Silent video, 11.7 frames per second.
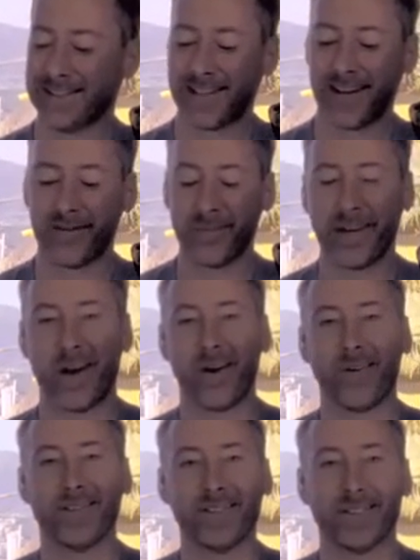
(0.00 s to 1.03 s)
Just government
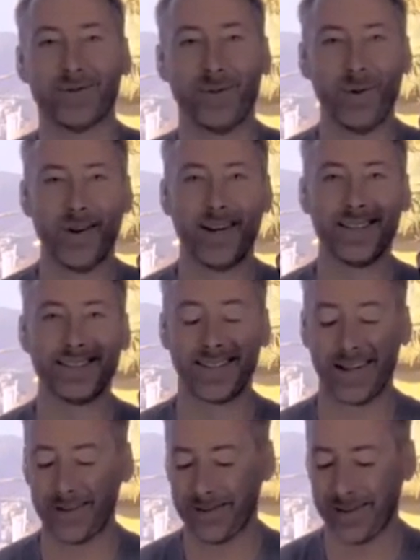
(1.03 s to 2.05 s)
always just ruining
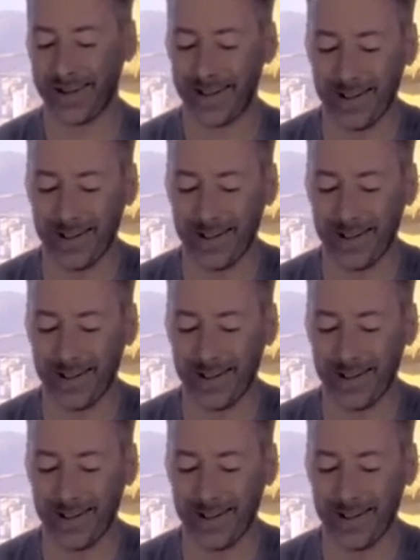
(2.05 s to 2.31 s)
stuff.